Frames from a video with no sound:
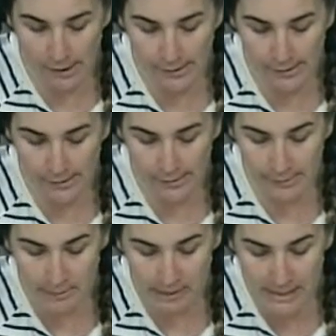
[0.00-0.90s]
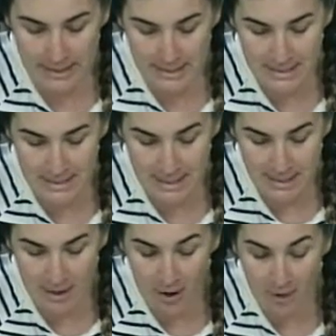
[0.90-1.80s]
Let's
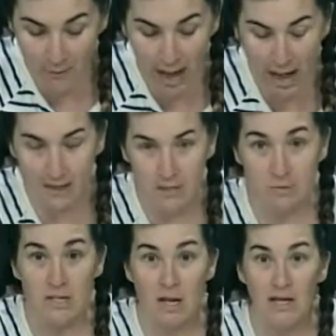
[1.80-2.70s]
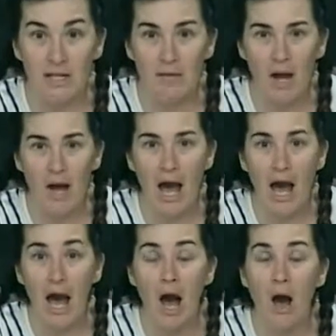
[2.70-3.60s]
see. Oh, Alex was talking about
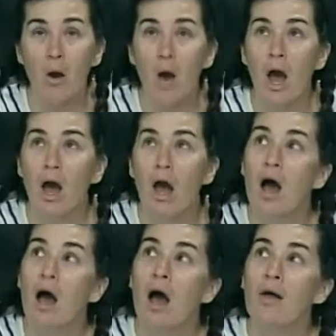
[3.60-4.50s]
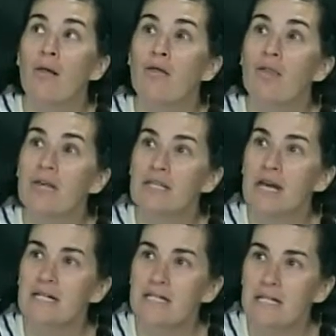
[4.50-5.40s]
how this
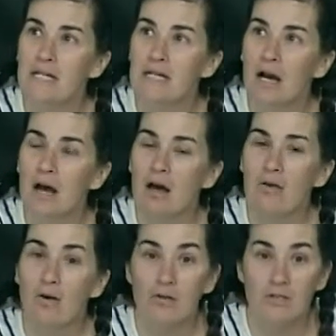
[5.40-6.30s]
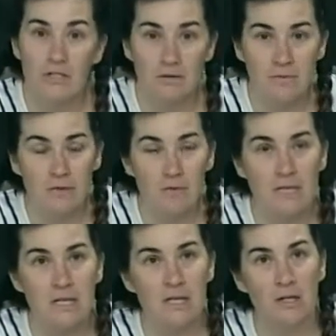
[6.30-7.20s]
idea of whole genome
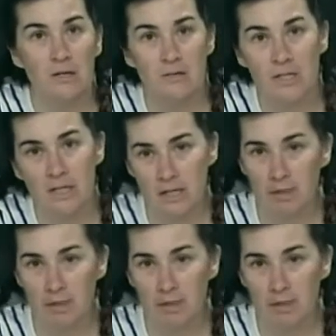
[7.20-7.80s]
sequencing and using it